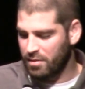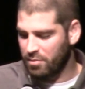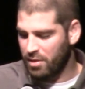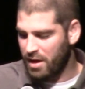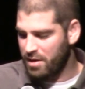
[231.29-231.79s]

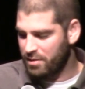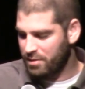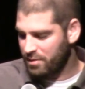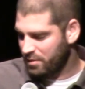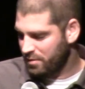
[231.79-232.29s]
Number
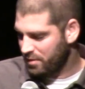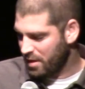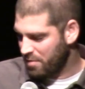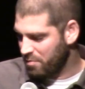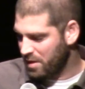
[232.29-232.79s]
8,
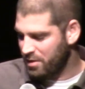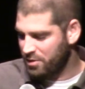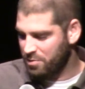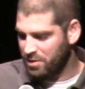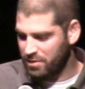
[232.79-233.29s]
time
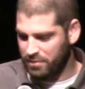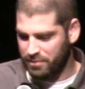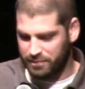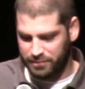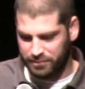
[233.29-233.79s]
management.